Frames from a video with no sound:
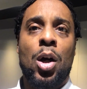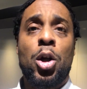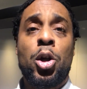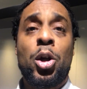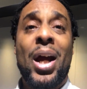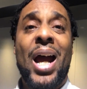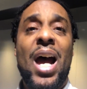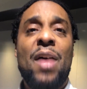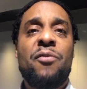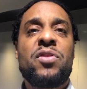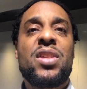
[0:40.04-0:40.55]

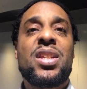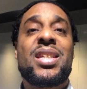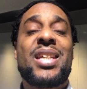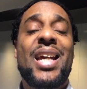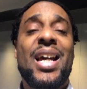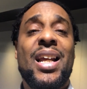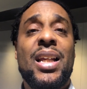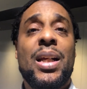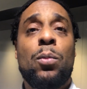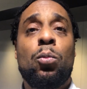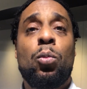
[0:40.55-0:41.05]
You have to
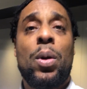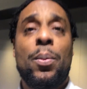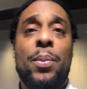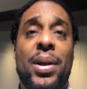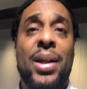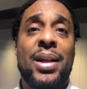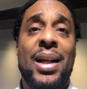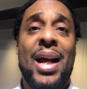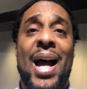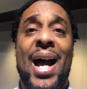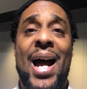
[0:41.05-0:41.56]
tell them
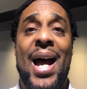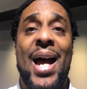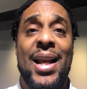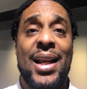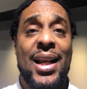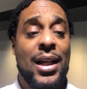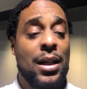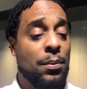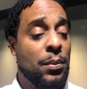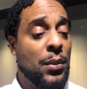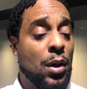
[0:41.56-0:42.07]
women in the eye and
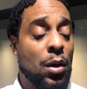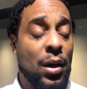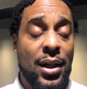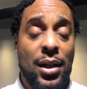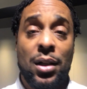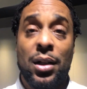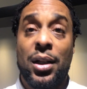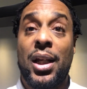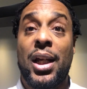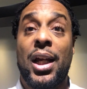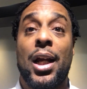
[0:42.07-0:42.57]
let them know, hey,
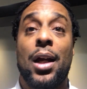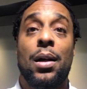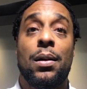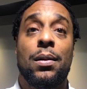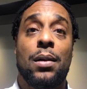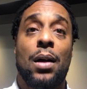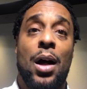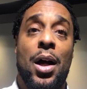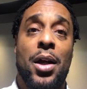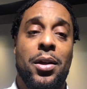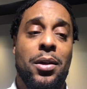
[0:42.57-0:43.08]
look here,
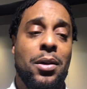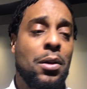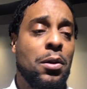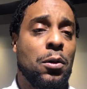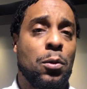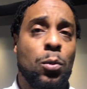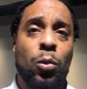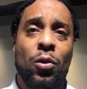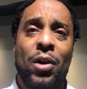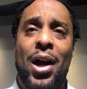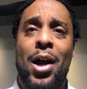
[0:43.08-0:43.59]
are you
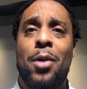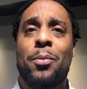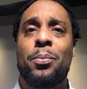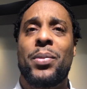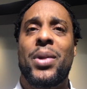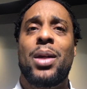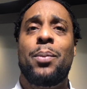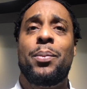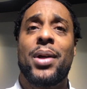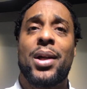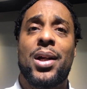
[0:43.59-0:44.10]
around
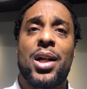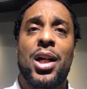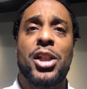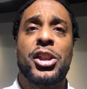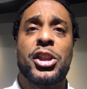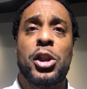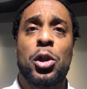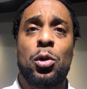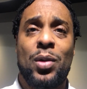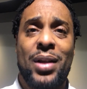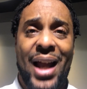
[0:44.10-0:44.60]
me
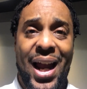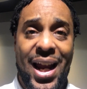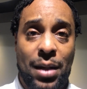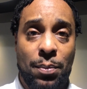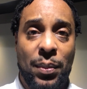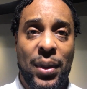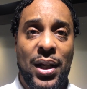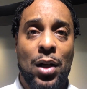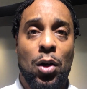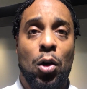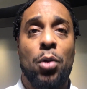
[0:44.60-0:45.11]
because you like
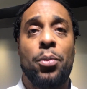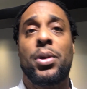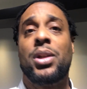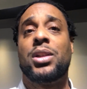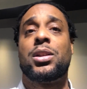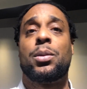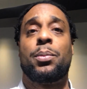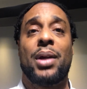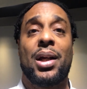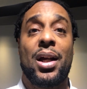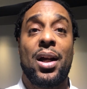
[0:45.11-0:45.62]
me, or
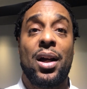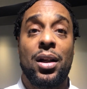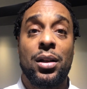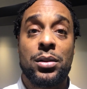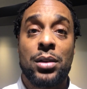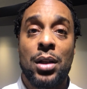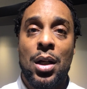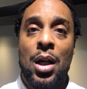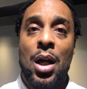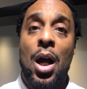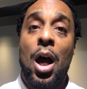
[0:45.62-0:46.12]
is it
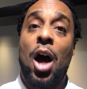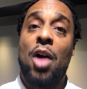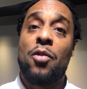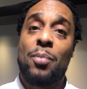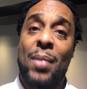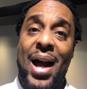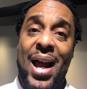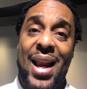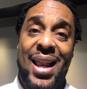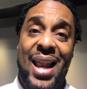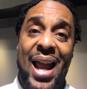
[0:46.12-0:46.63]
because of
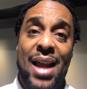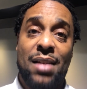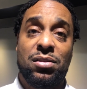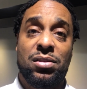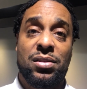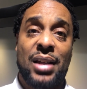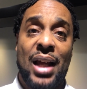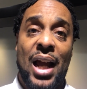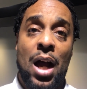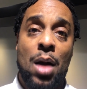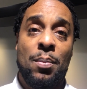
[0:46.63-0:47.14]
my
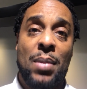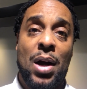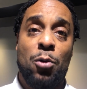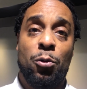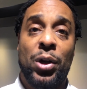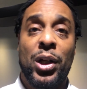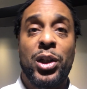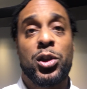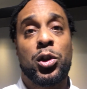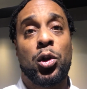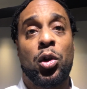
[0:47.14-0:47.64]
lifestyle, my
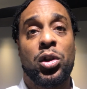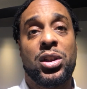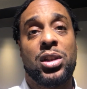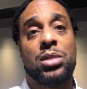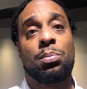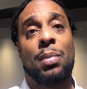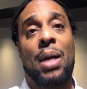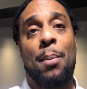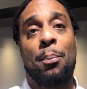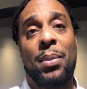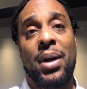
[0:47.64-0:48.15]
resources,
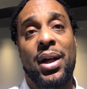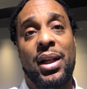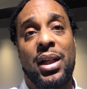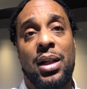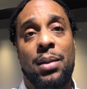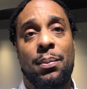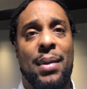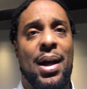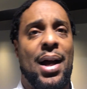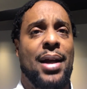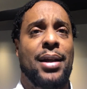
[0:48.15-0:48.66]
my
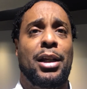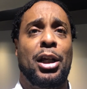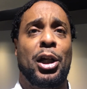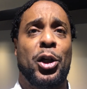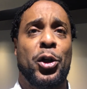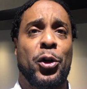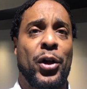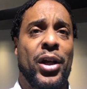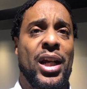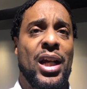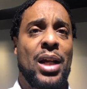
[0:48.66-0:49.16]
money, my
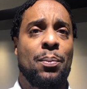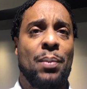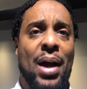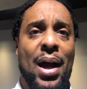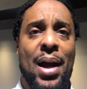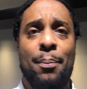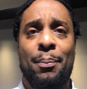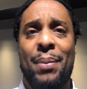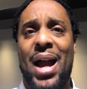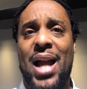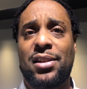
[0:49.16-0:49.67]
degree,
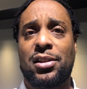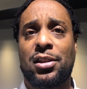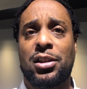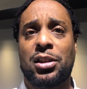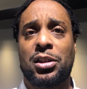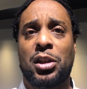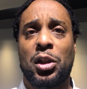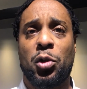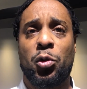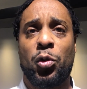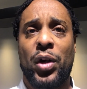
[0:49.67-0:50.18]
my
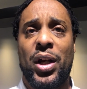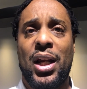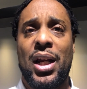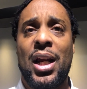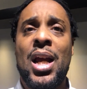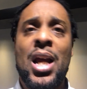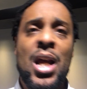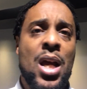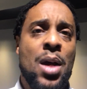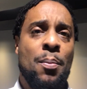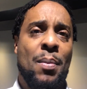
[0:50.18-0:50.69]
bachelor's degree,
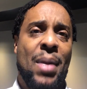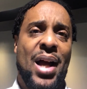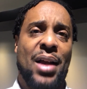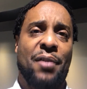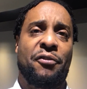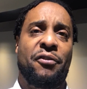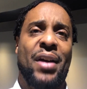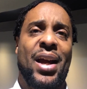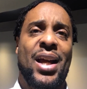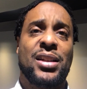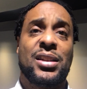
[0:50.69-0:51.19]
my
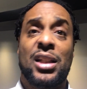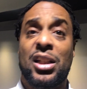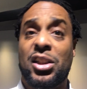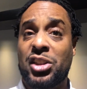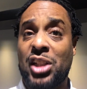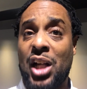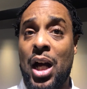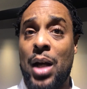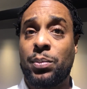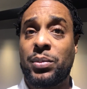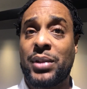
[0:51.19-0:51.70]
fancy
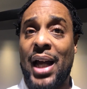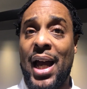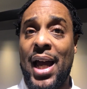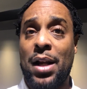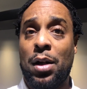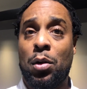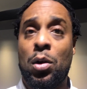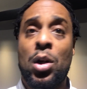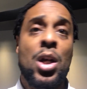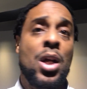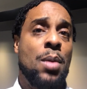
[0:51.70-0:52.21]
job
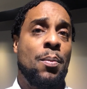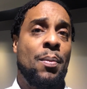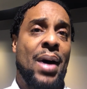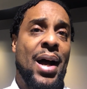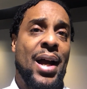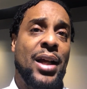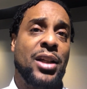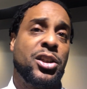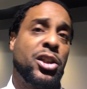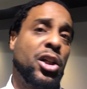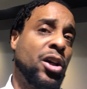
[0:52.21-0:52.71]
title,
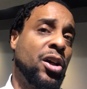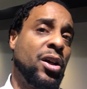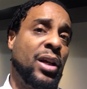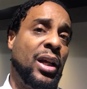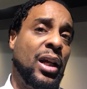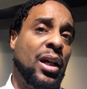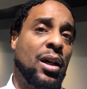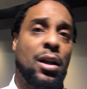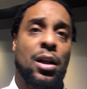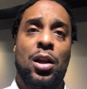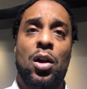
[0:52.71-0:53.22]
my
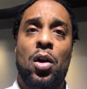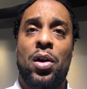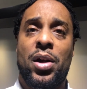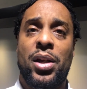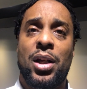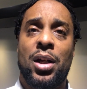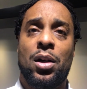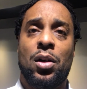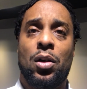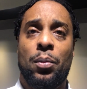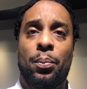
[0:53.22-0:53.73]
attorney, a
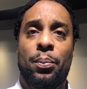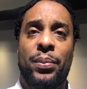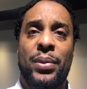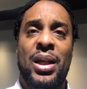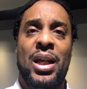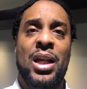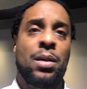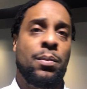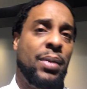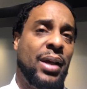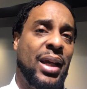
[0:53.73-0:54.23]
lawyer, or
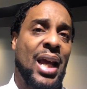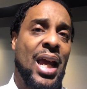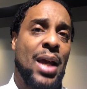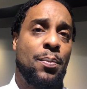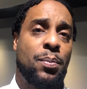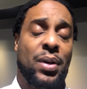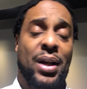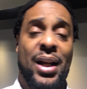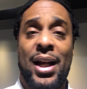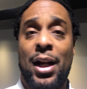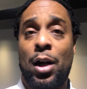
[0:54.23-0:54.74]

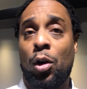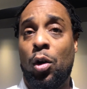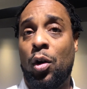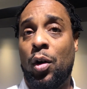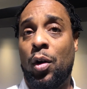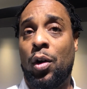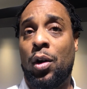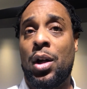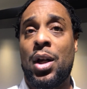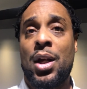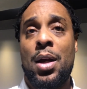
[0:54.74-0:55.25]
NBA player,
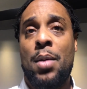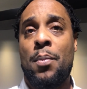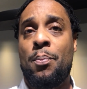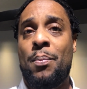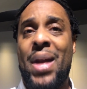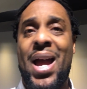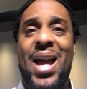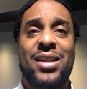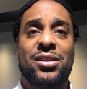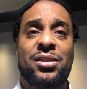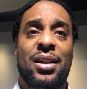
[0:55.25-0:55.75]
or
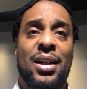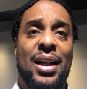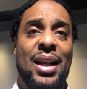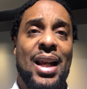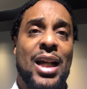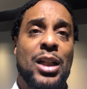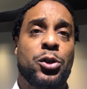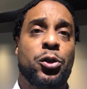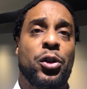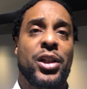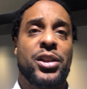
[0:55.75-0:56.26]
master
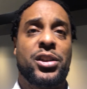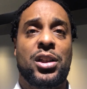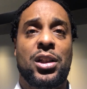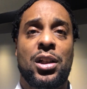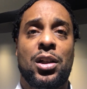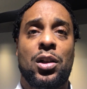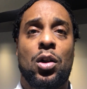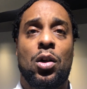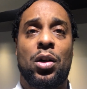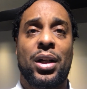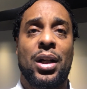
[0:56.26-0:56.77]

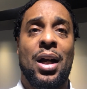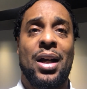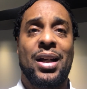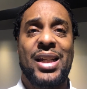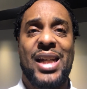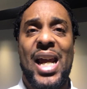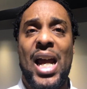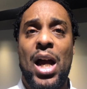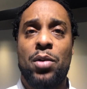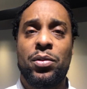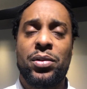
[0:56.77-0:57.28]
electrician, or
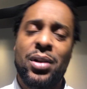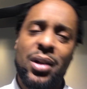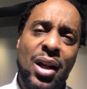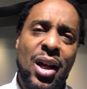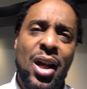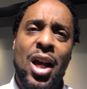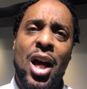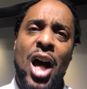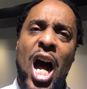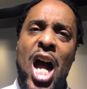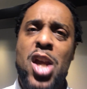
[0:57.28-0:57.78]
accountant?
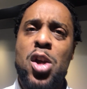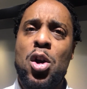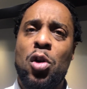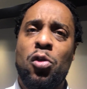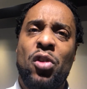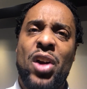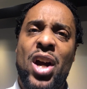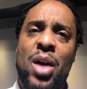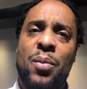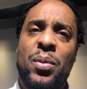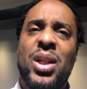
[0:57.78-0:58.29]
Are you
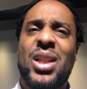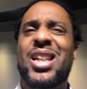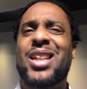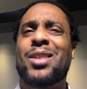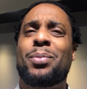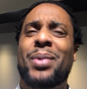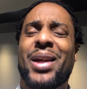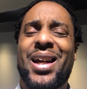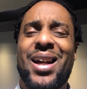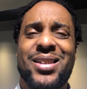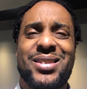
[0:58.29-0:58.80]
around me
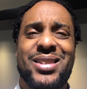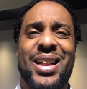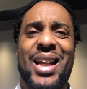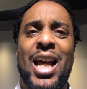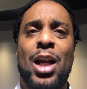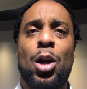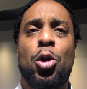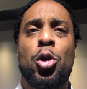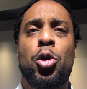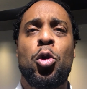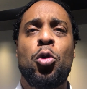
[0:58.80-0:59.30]
just because of
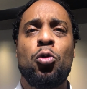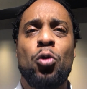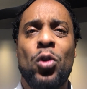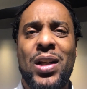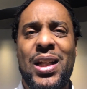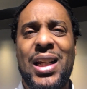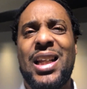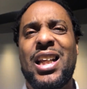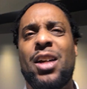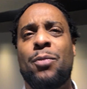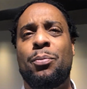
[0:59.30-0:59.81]
that, or you
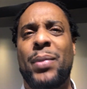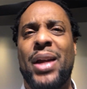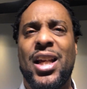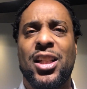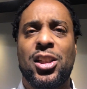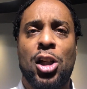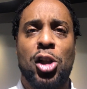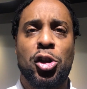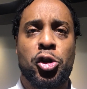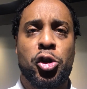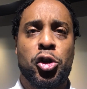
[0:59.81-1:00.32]
really love me
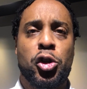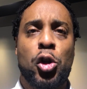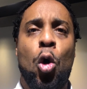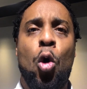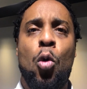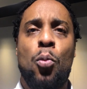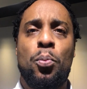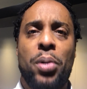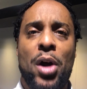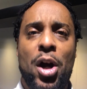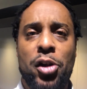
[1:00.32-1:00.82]
as a
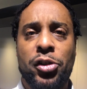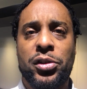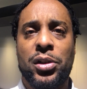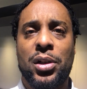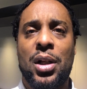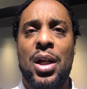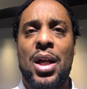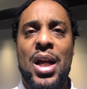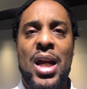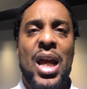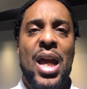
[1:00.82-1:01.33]
soul person?
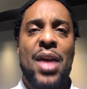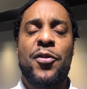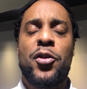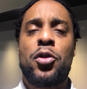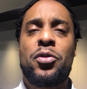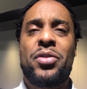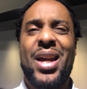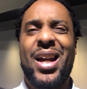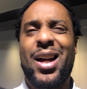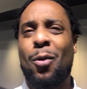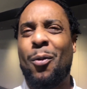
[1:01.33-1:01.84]
If
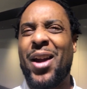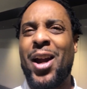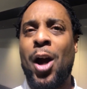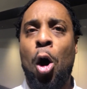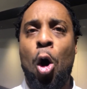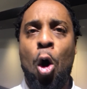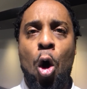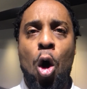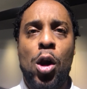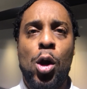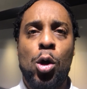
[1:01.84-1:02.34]
you take away
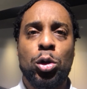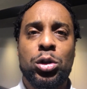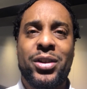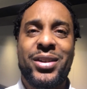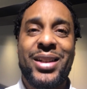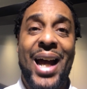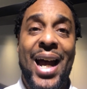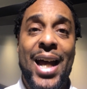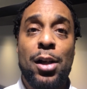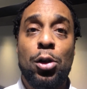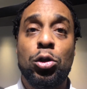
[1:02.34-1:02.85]
all those
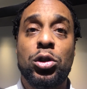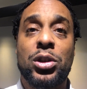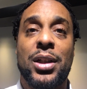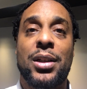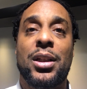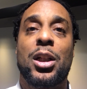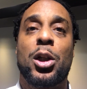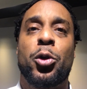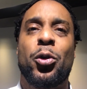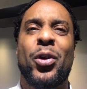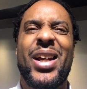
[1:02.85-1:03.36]
titles and
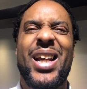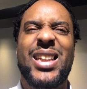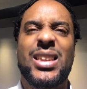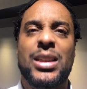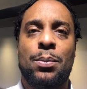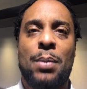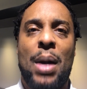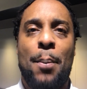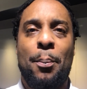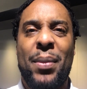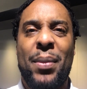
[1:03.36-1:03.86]
degrees and my